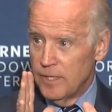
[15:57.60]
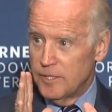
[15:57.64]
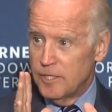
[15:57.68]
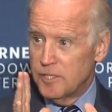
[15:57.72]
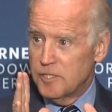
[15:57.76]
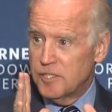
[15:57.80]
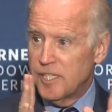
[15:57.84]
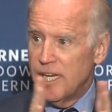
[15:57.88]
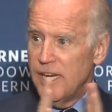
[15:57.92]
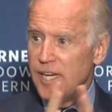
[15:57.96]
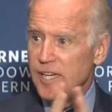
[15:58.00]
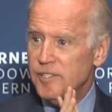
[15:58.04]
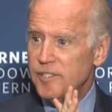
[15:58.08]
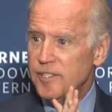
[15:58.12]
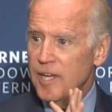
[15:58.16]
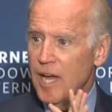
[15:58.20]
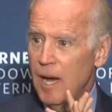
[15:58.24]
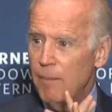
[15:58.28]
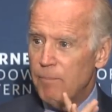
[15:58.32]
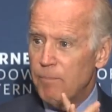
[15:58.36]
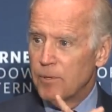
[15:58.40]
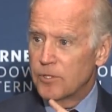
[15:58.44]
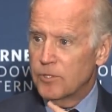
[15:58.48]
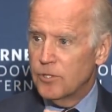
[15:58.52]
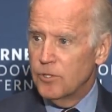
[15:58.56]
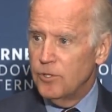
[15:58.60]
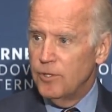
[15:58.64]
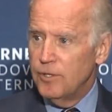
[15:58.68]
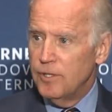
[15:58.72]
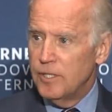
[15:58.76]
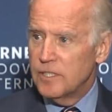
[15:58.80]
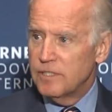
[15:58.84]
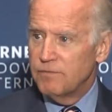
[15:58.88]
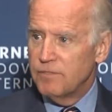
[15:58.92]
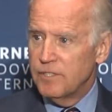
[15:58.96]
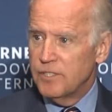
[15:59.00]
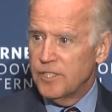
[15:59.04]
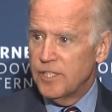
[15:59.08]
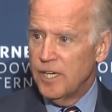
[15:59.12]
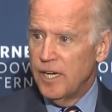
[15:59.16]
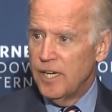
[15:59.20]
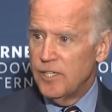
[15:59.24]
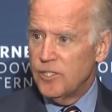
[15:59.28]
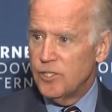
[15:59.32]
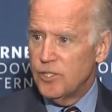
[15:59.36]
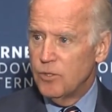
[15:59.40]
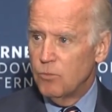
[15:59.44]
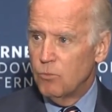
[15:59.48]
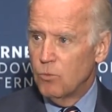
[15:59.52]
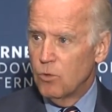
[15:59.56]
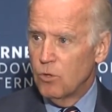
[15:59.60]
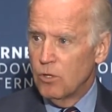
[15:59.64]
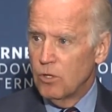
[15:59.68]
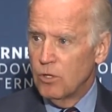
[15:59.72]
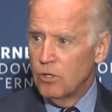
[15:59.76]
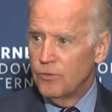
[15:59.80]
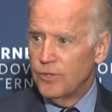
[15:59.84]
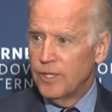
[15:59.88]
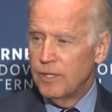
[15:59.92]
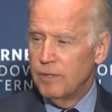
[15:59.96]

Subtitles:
To seize the opportunities of a changing world,